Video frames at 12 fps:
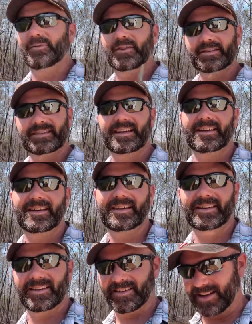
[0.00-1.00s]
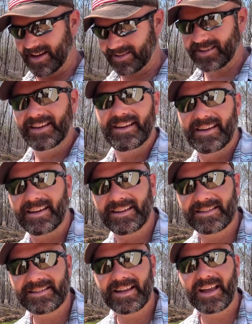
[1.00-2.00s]
First thing you need to do, guys,
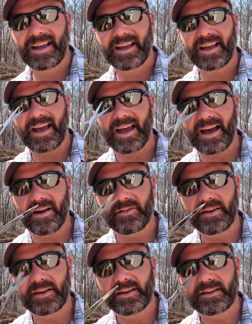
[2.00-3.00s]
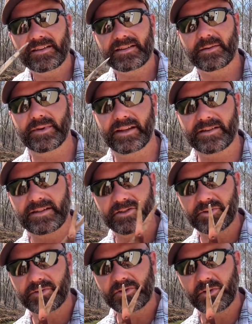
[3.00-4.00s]
is have some of the essential